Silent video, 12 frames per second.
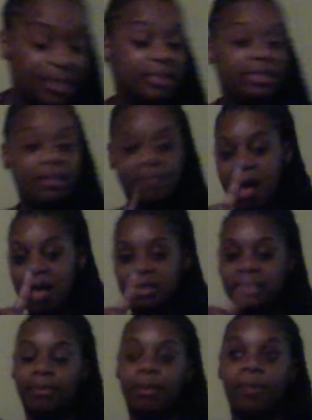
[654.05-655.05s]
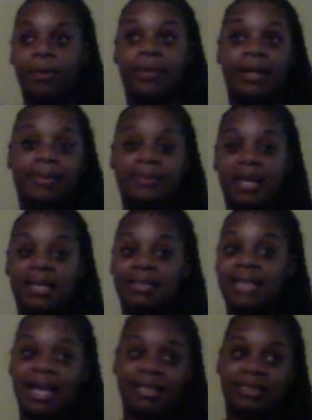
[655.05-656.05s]
it's impossible, but what I'm saying is
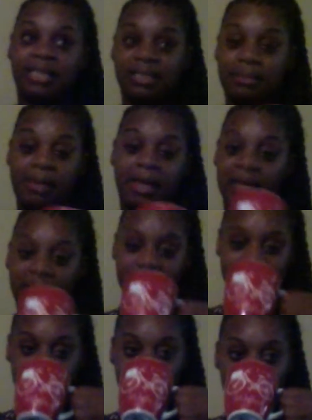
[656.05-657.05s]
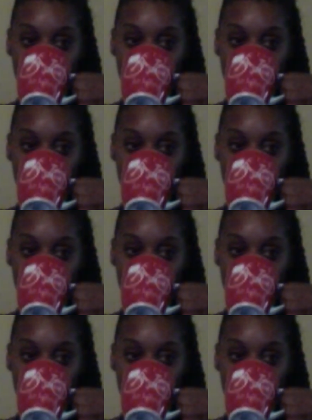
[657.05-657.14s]
that it doesn't make it easy. But